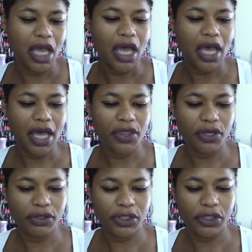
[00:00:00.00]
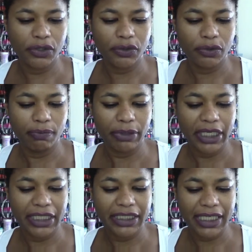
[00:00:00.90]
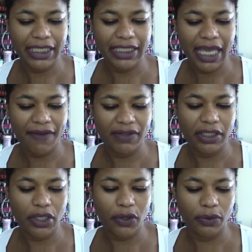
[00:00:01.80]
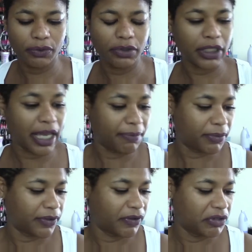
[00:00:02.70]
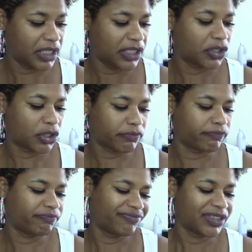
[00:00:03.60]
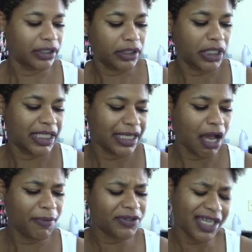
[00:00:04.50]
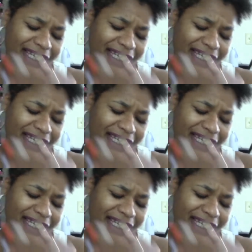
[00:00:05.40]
other two, but it does have its own kind of, it is, it's almost like